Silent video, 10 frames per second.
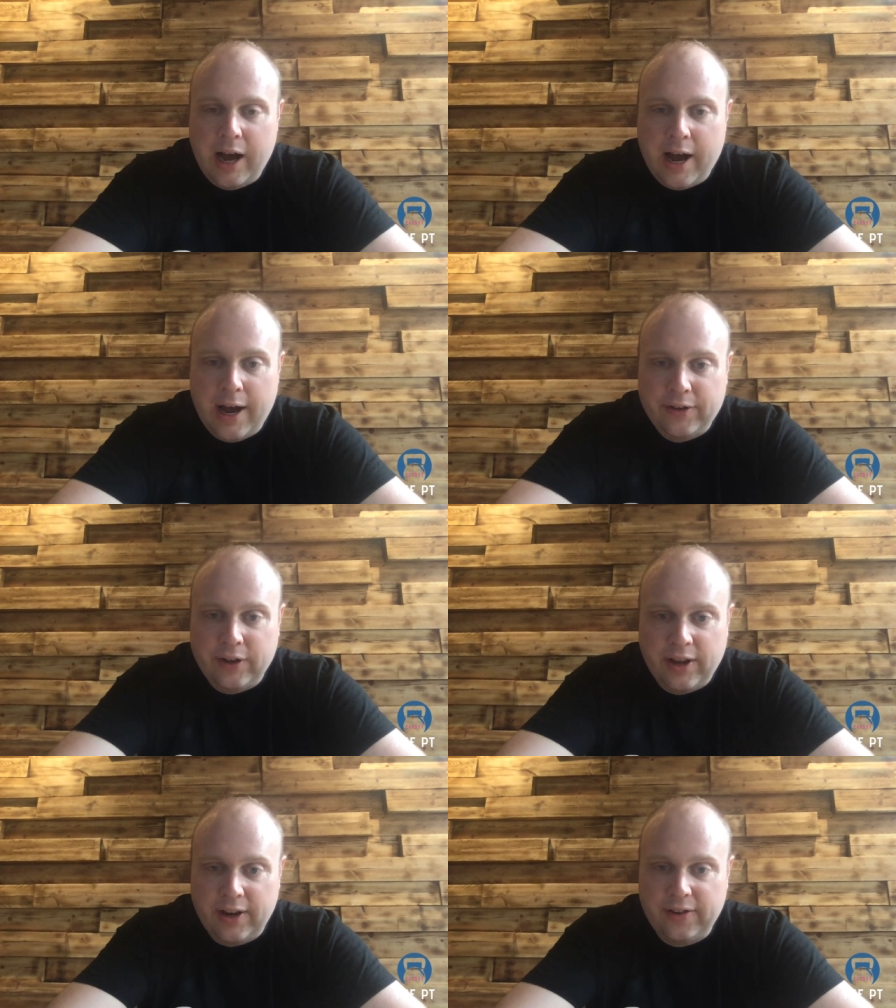Uh,
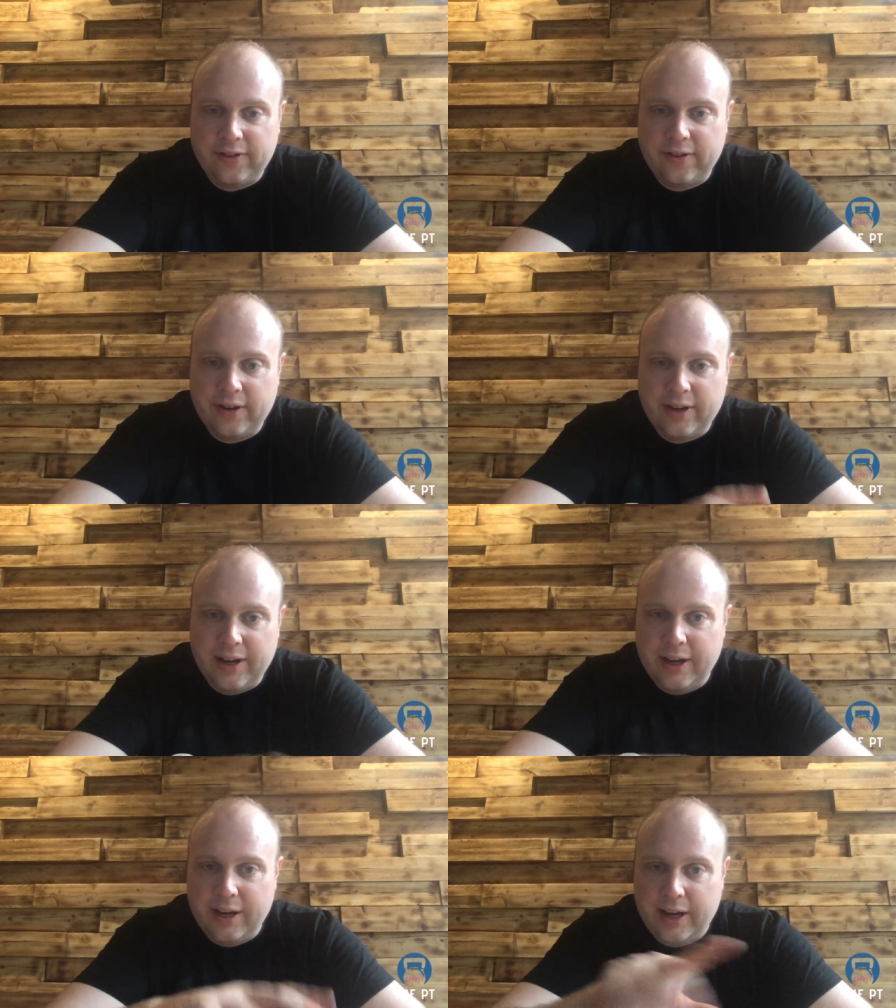so this
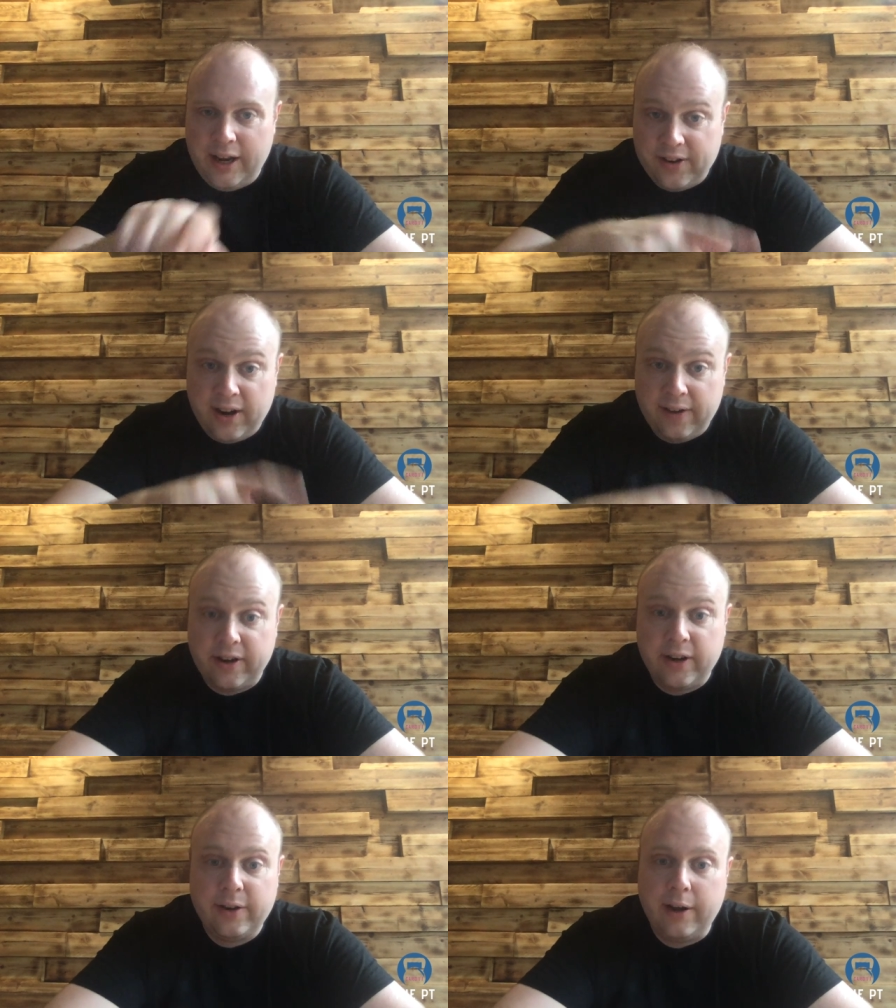is
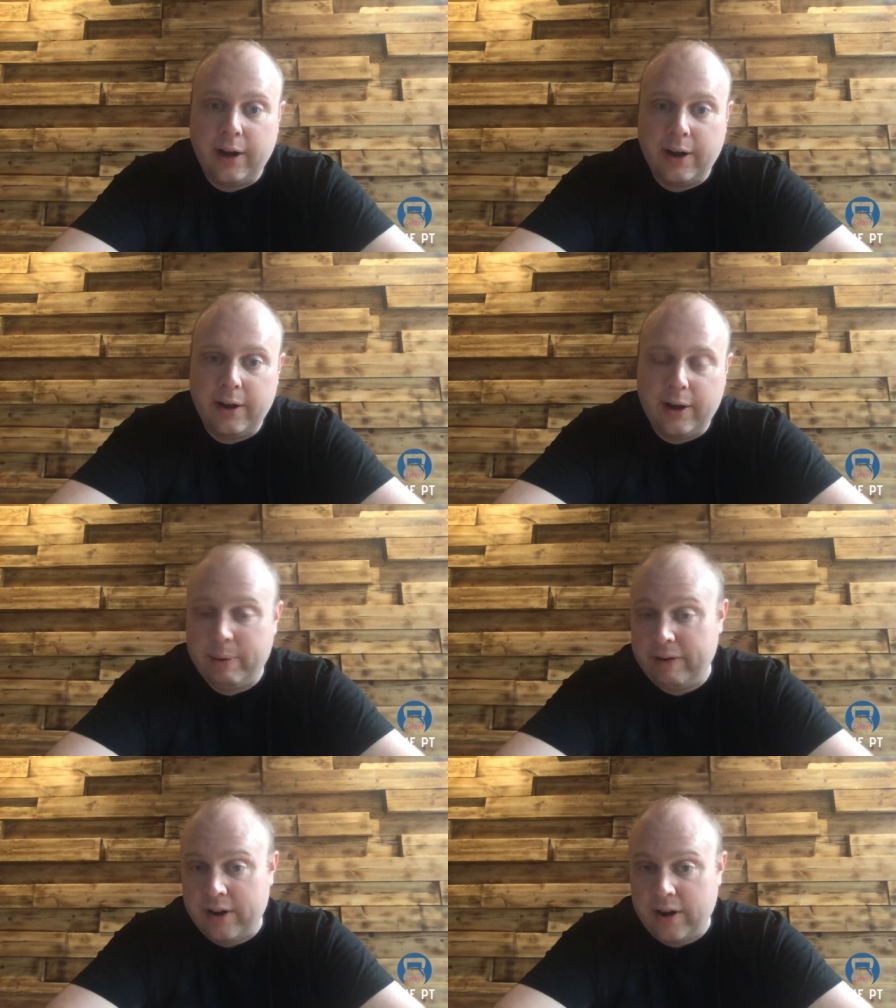after,
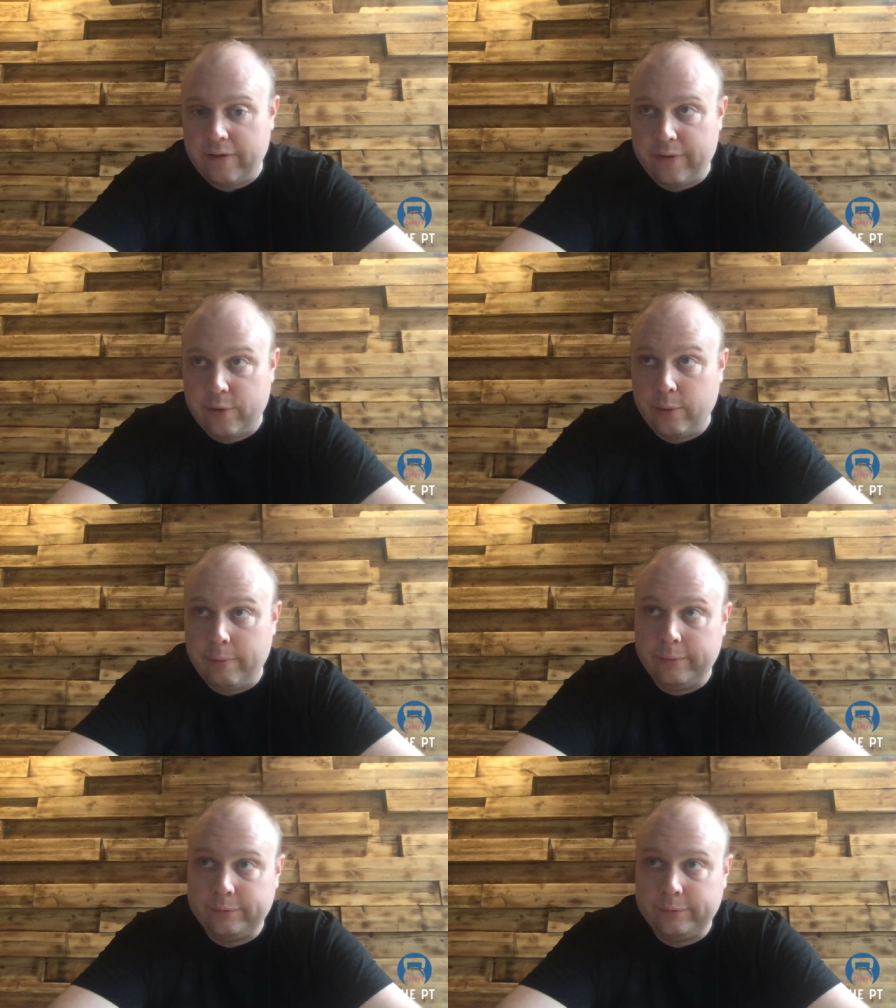a bit of an afterthought.